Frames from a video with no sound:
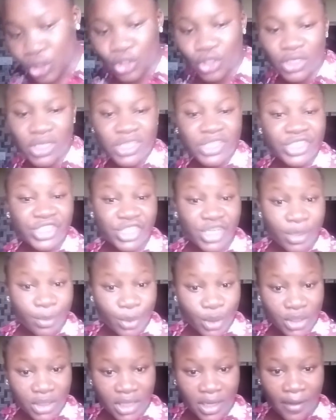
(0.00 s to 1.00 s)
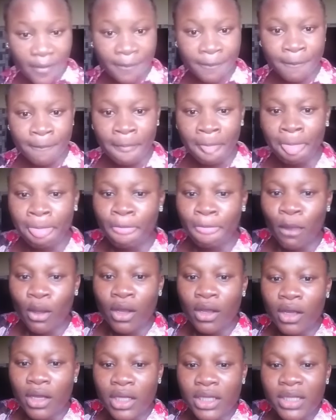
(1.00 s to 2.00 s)
you need shea butter.
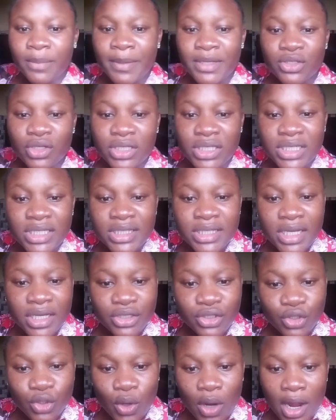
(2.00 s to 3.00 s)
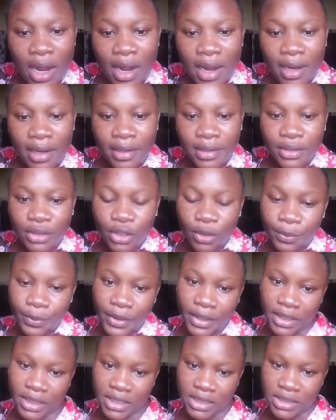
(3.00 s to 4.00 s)
Depends on the stage you are in your
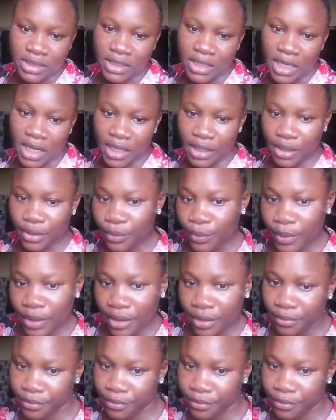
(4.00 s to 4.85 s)
pregnancy anyway.